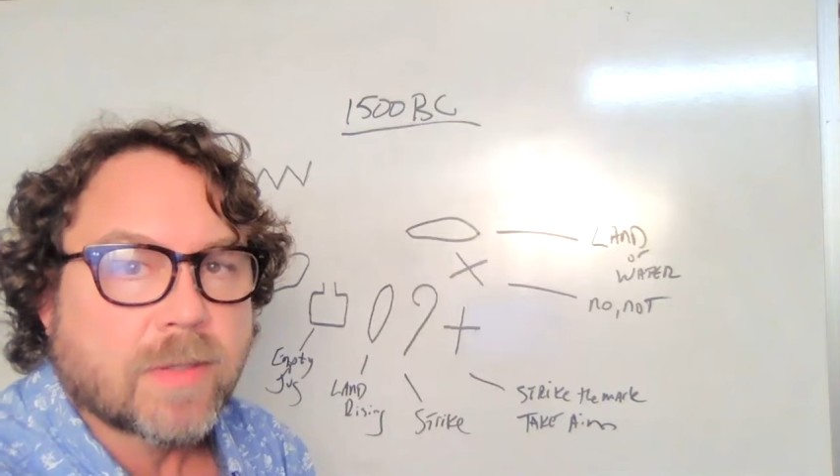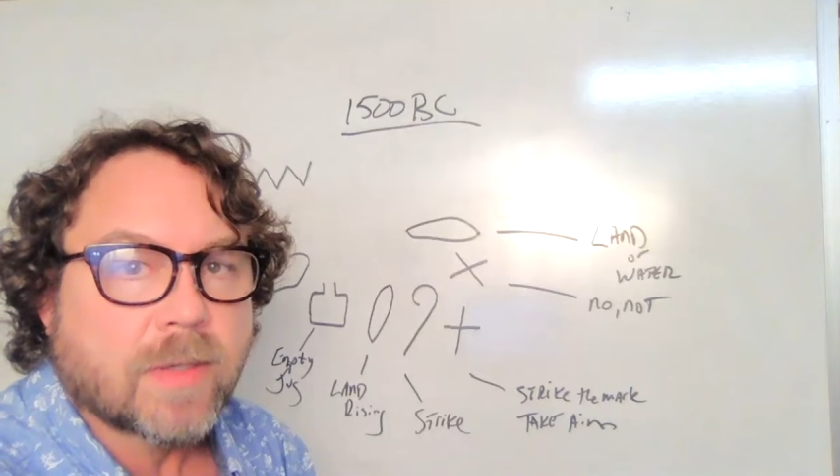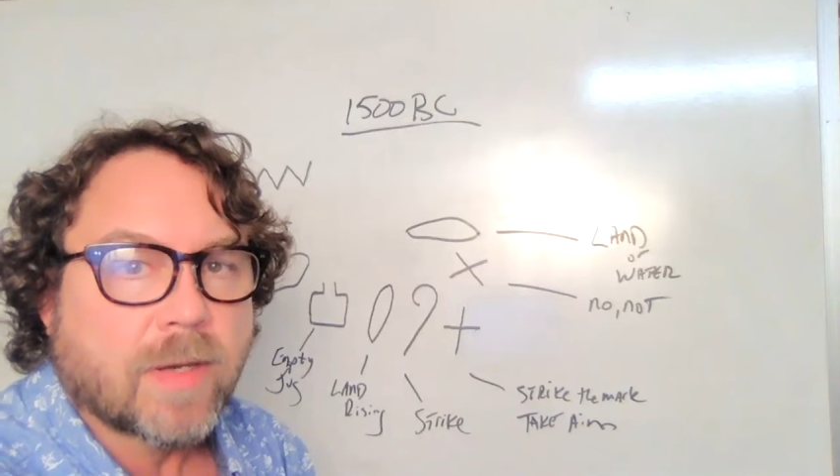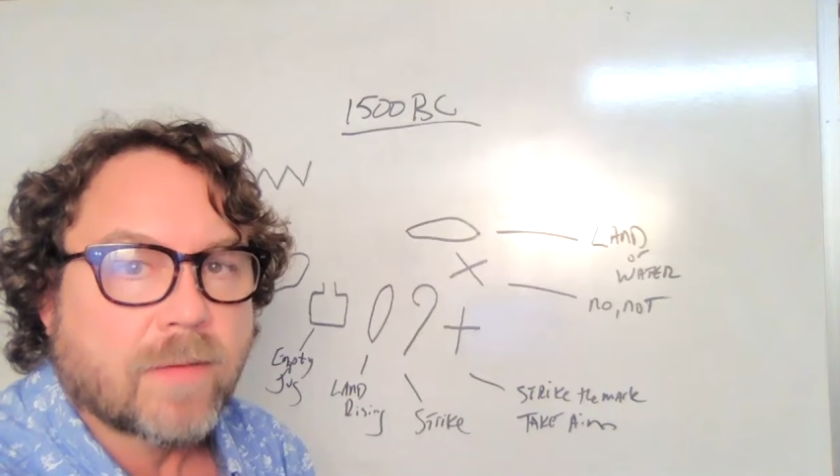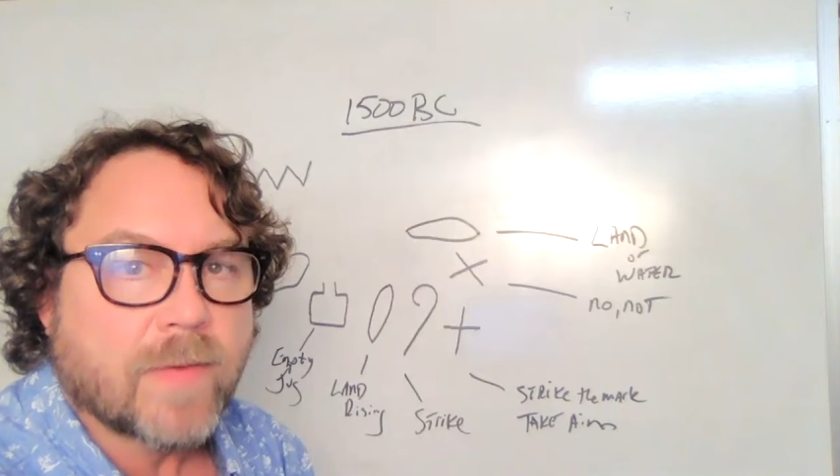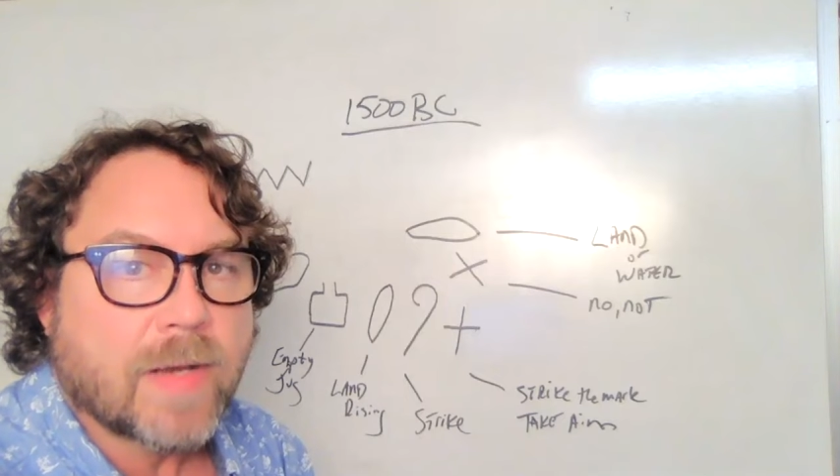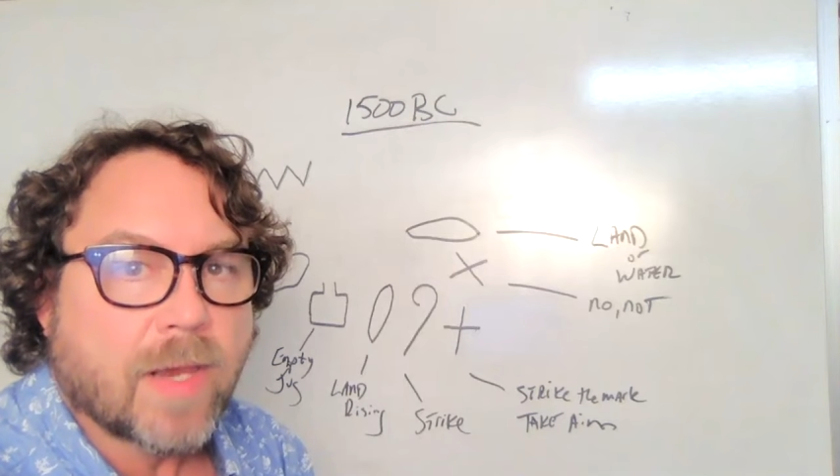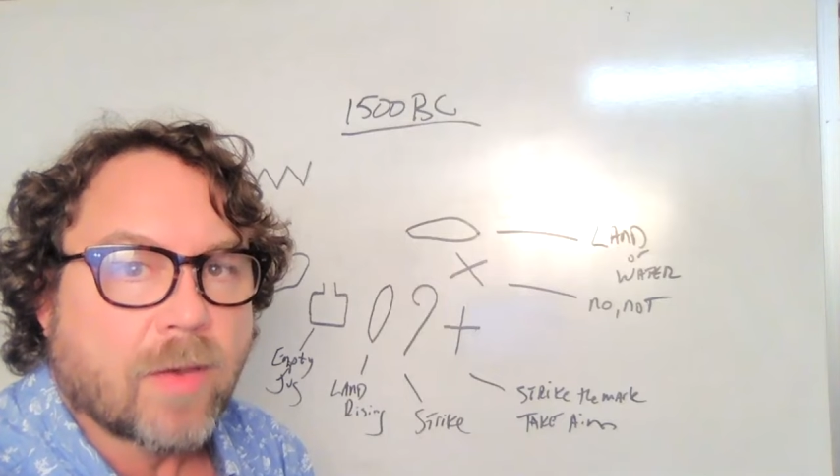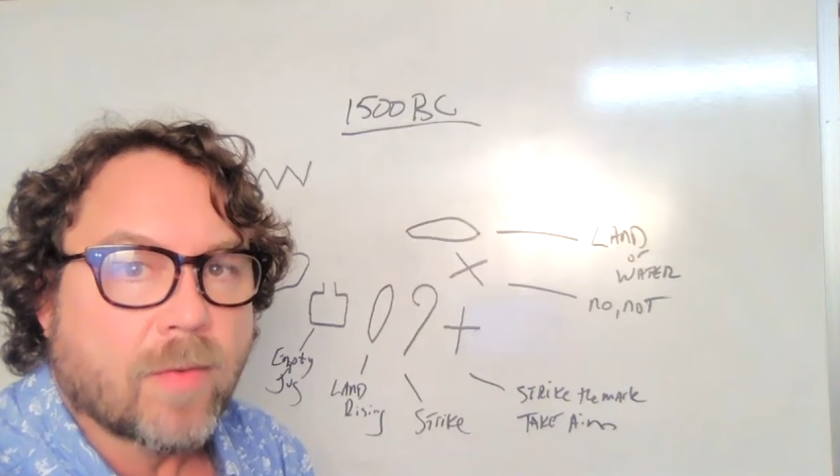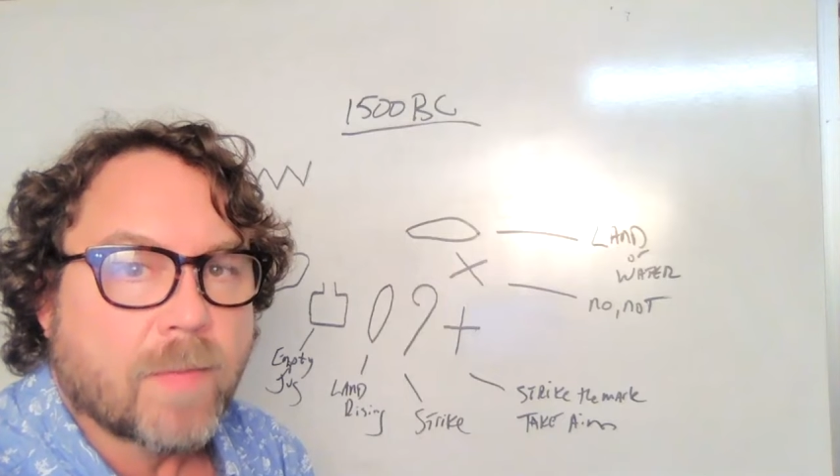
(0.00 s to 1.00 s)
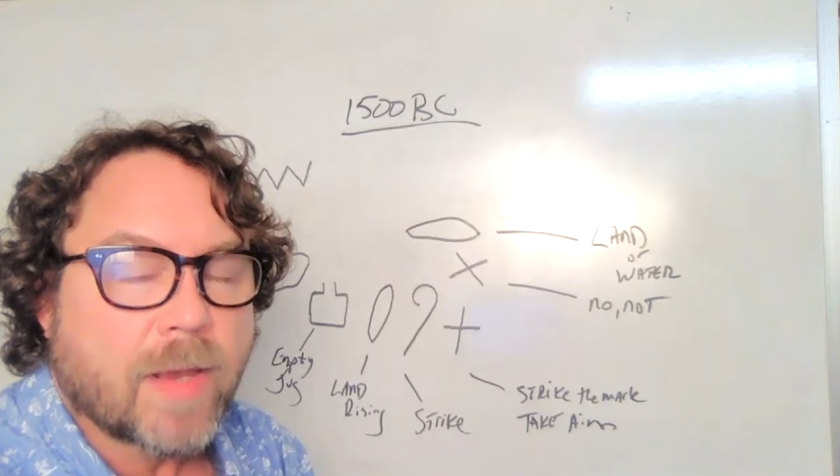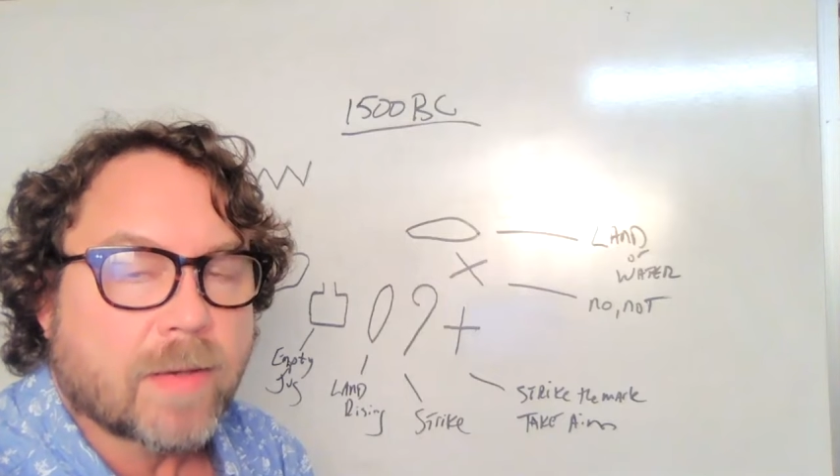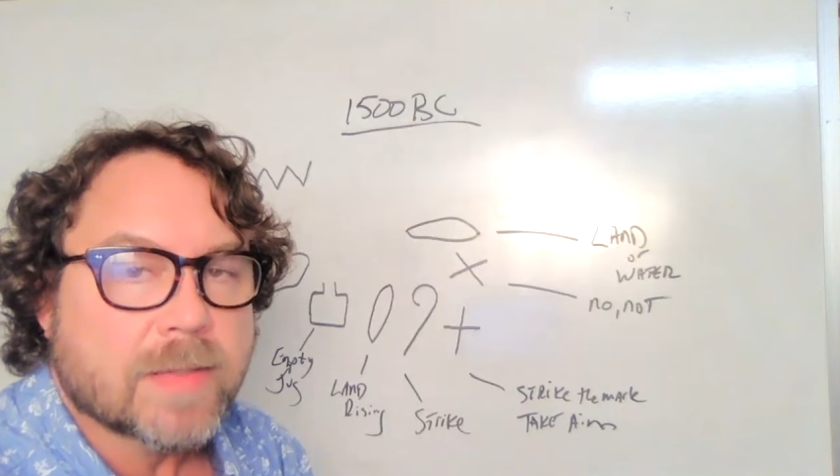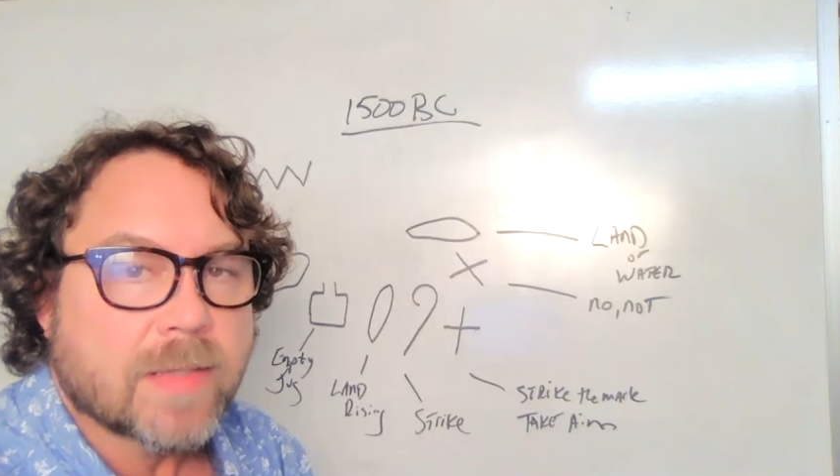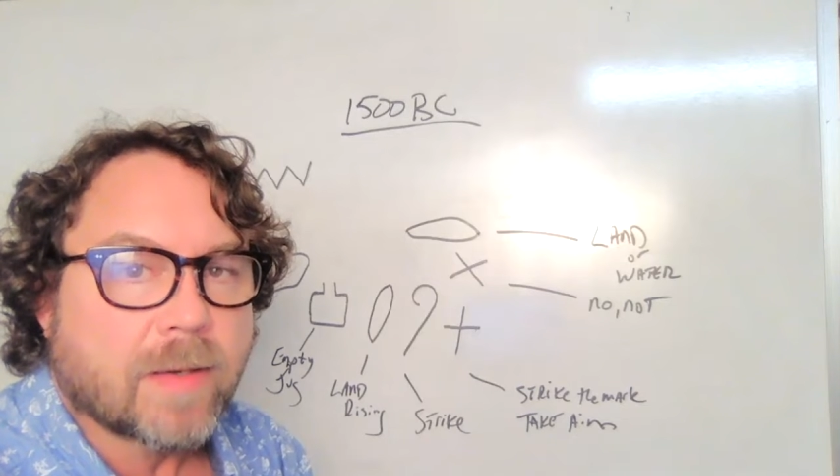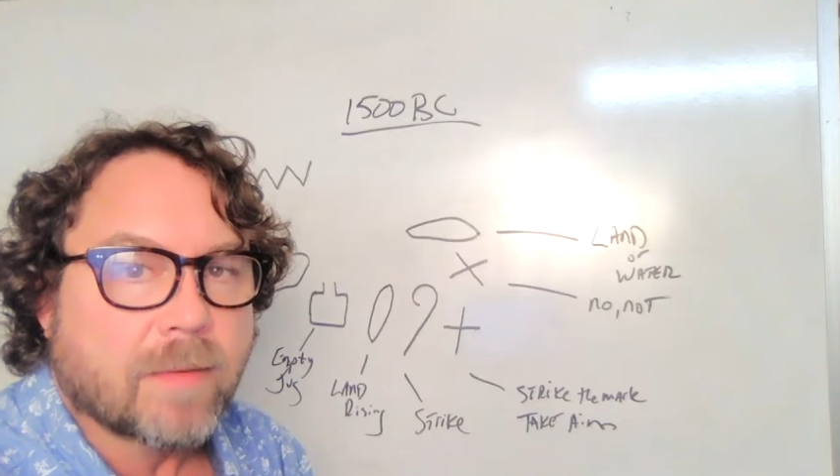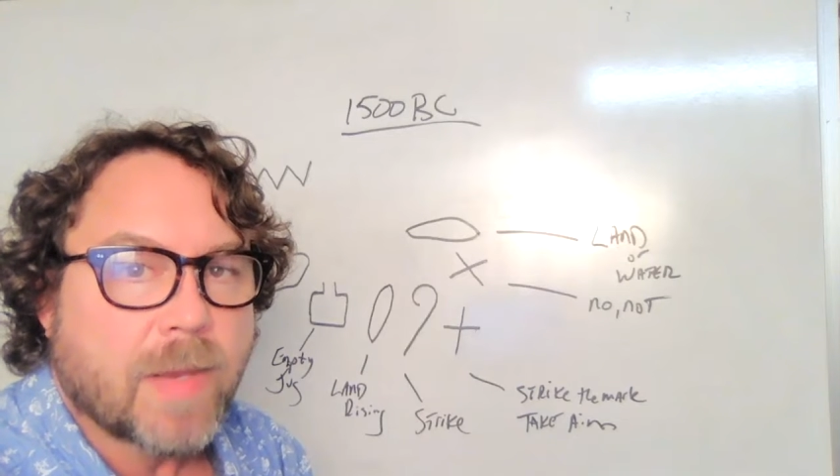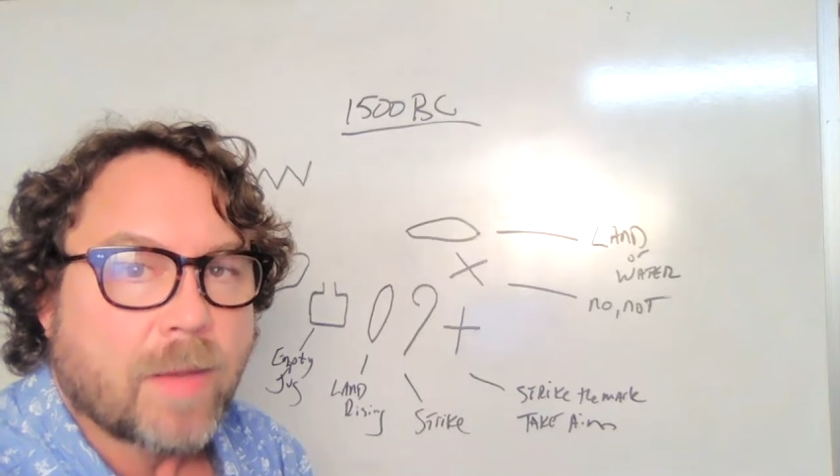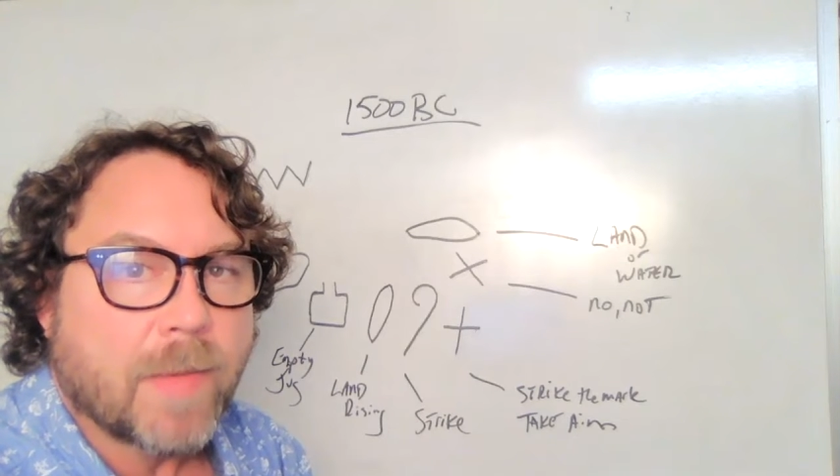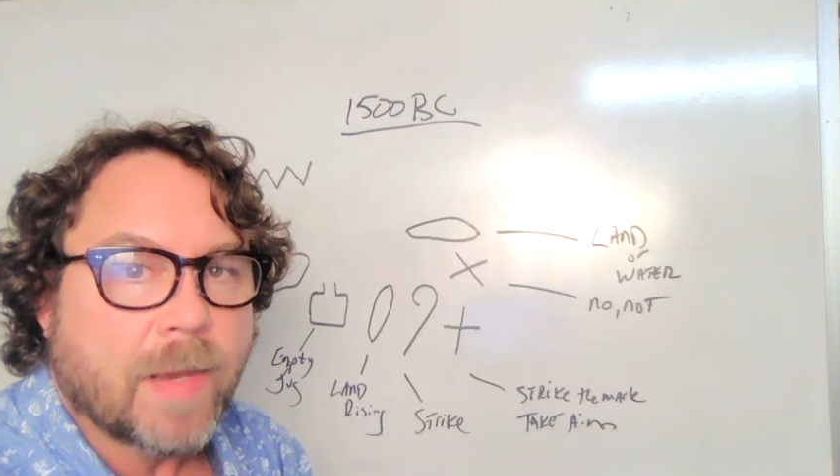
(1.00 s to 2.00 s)
video about
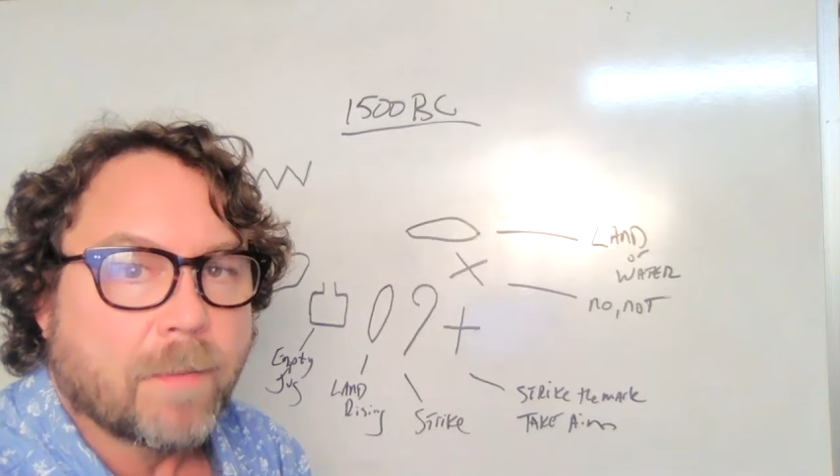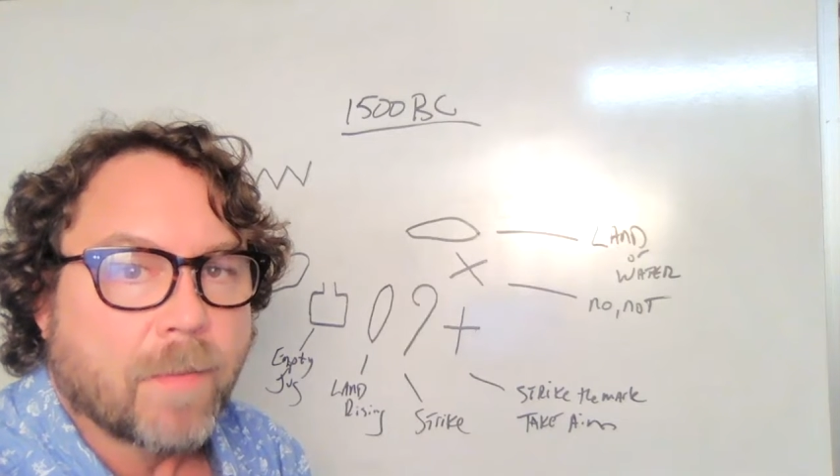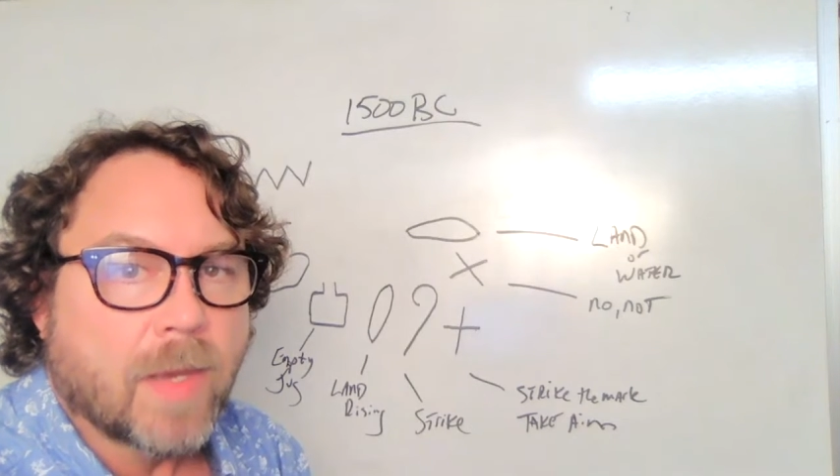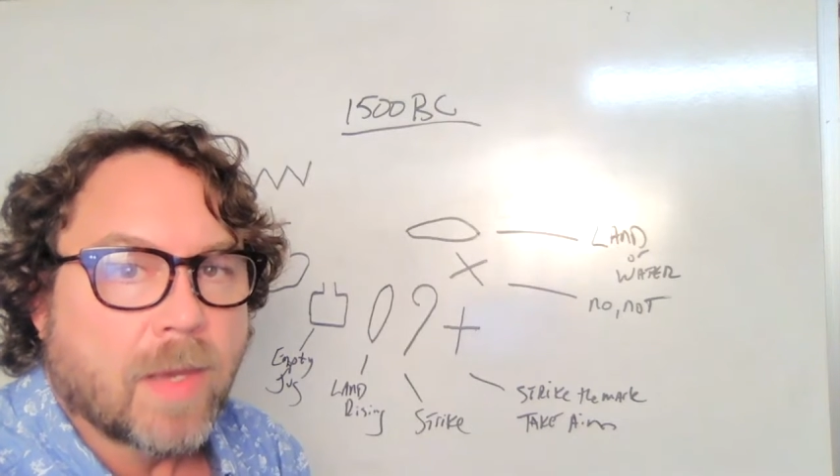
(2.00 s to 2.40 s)
Mem,